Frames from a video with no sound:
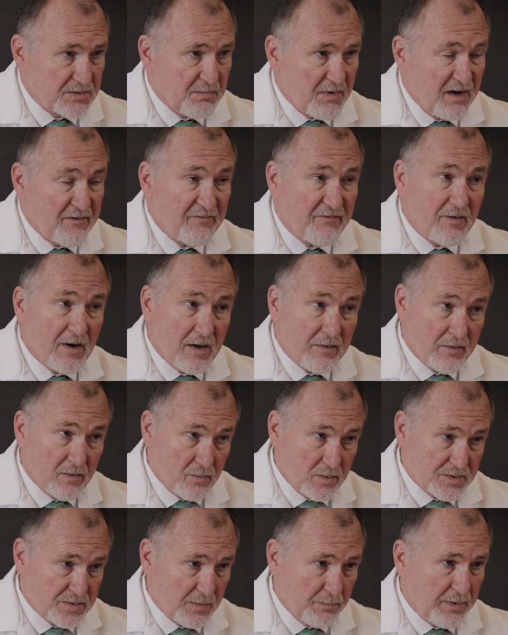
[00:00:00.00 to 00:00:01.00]
My father
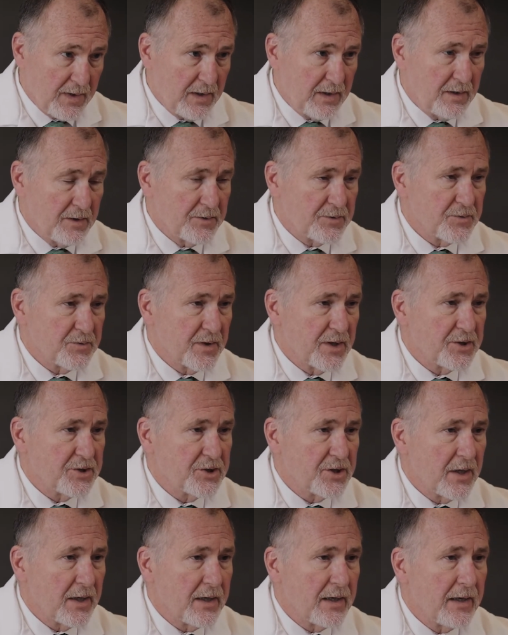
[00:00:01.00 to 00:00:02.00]
was a
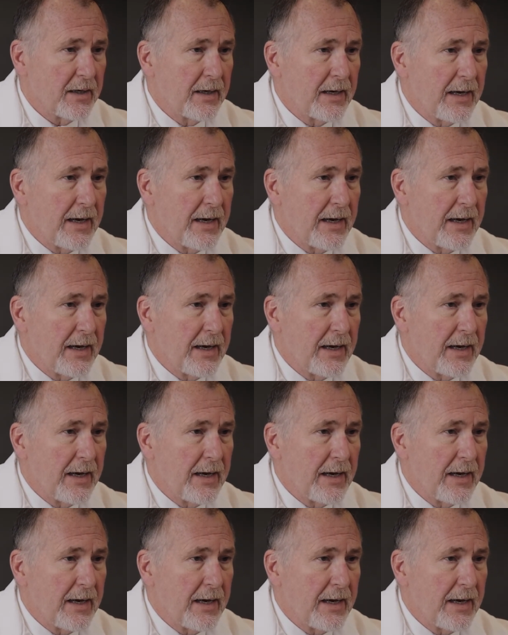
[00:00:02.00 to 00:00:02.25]
pediatrician,